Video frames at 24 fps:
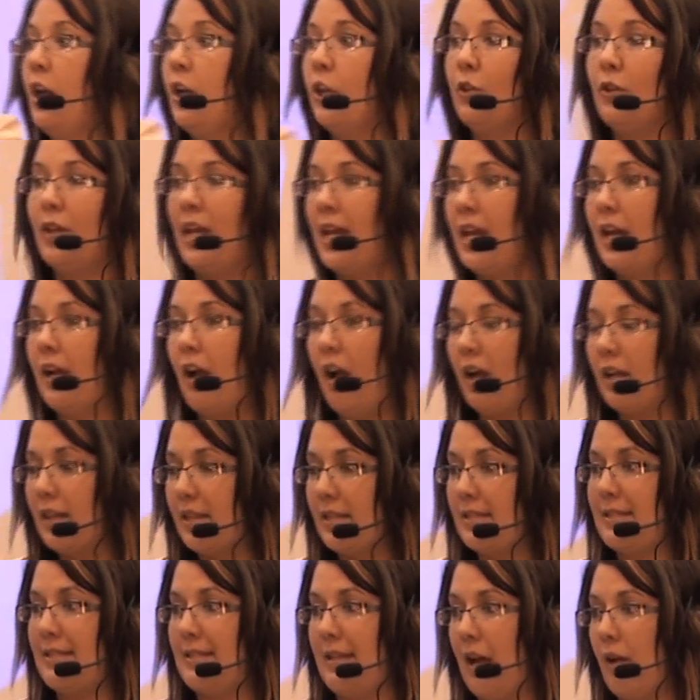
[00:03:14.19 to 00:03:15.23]
You can't cut
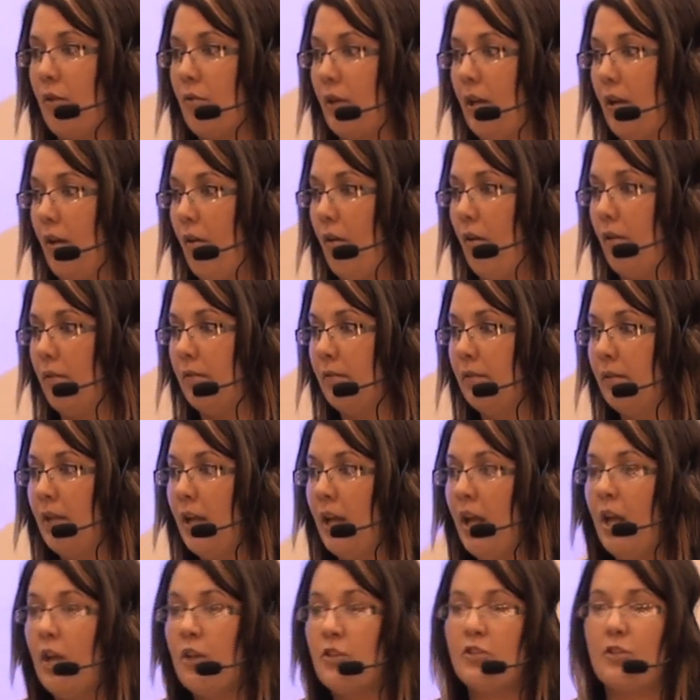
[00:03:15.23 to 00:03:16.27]
this down at all.
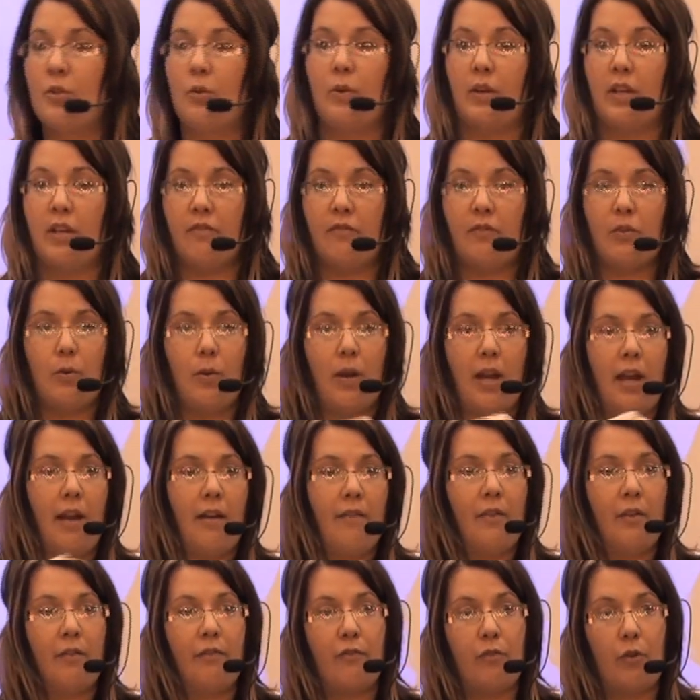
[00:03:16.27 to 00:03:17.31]
So if you
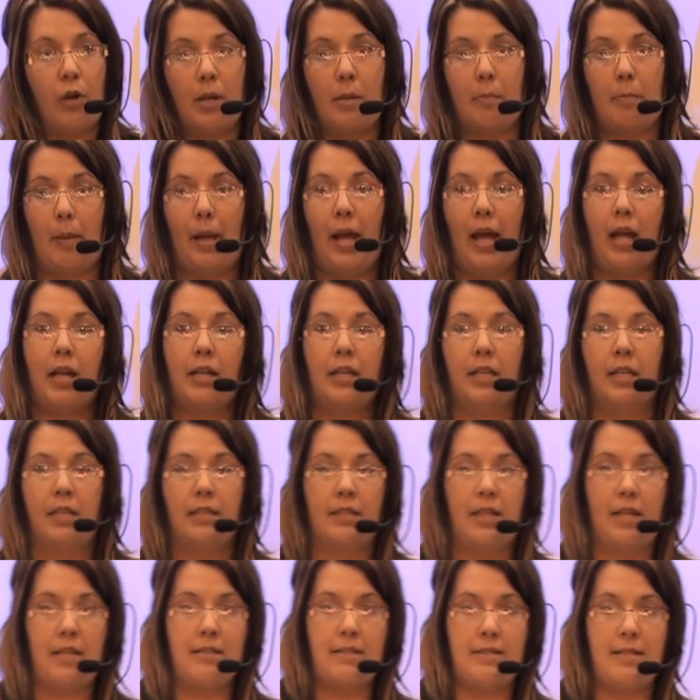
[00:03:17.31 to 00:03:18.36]
have a front pocket,
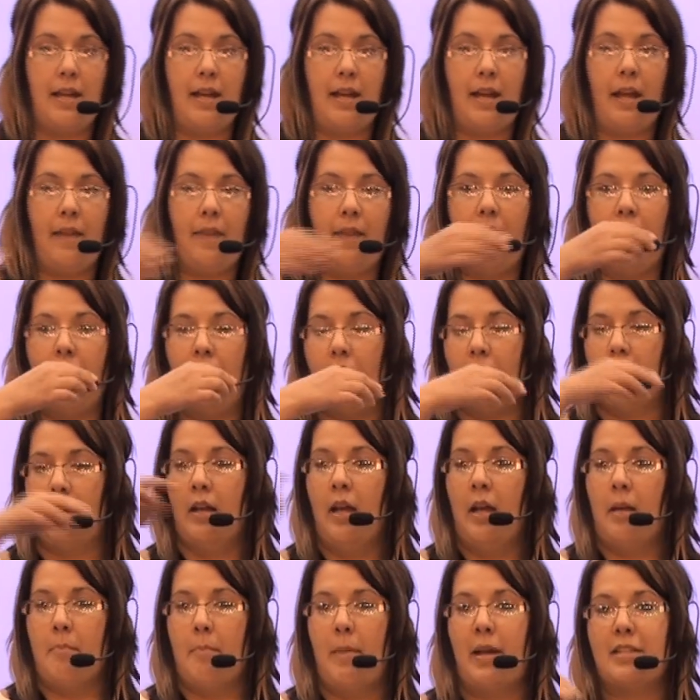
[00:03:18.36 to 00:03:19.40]
let's say on that
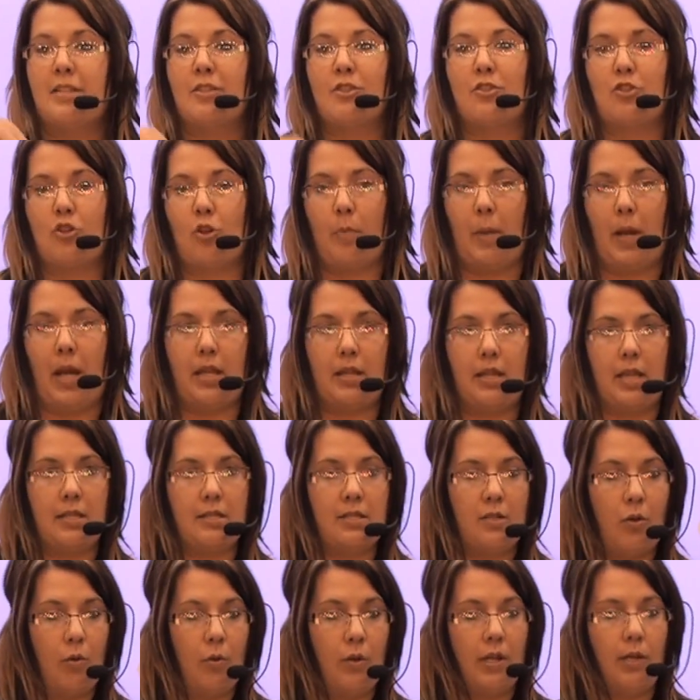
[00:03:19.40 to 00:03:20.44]
messenger bag
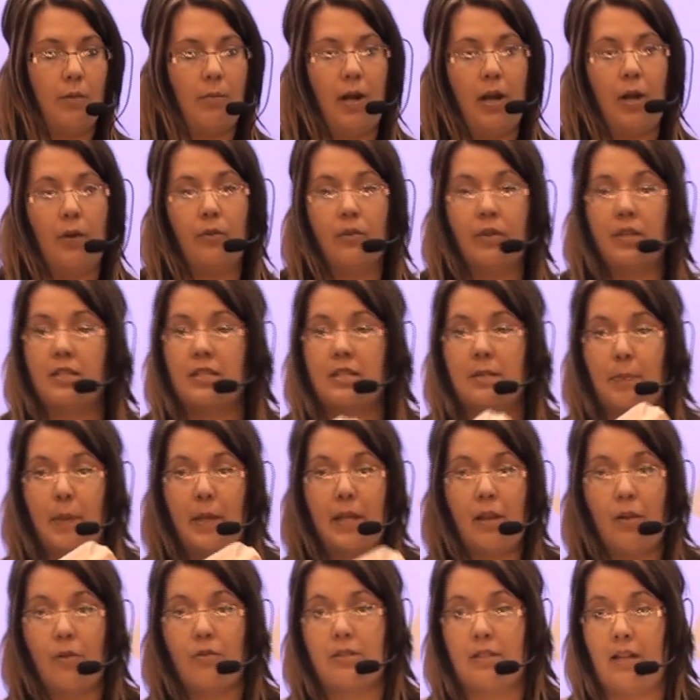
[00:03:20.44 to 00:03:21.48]
that's going around, this
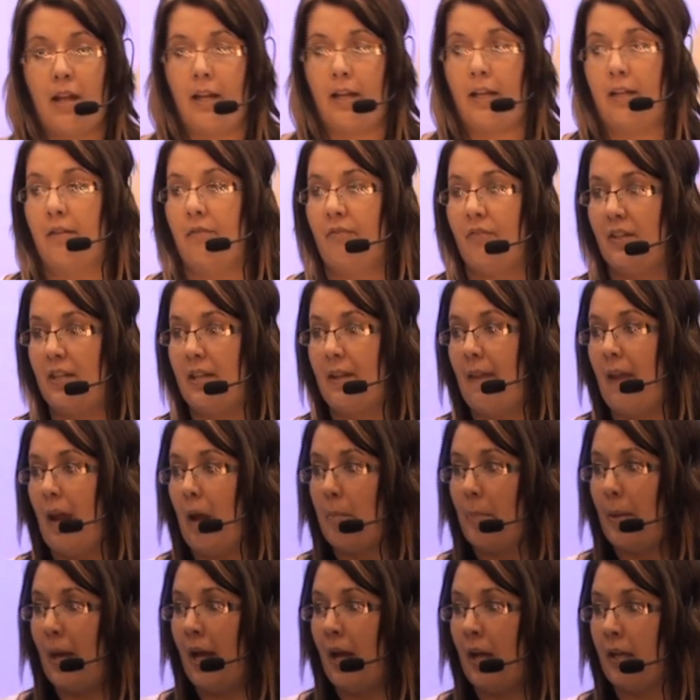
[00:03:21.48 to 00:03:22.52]
pillow is not going to fit in that
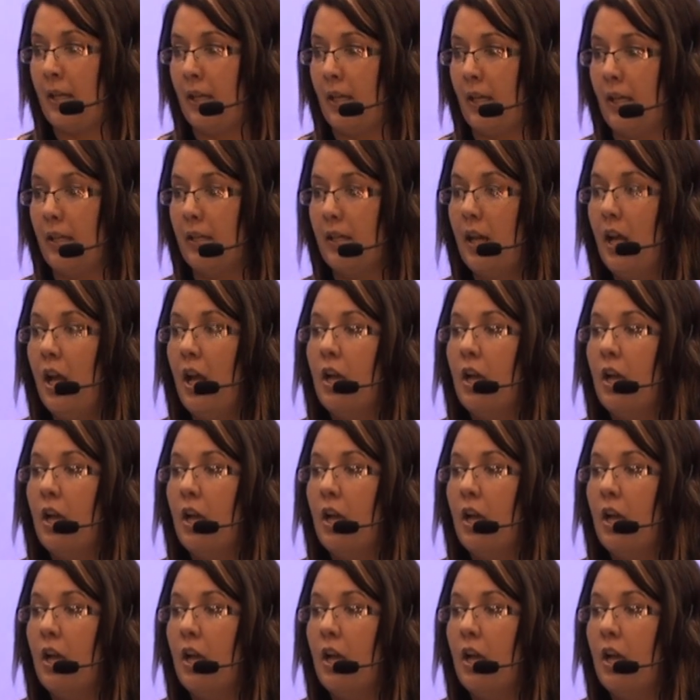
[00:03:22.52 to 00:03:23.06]
pocket.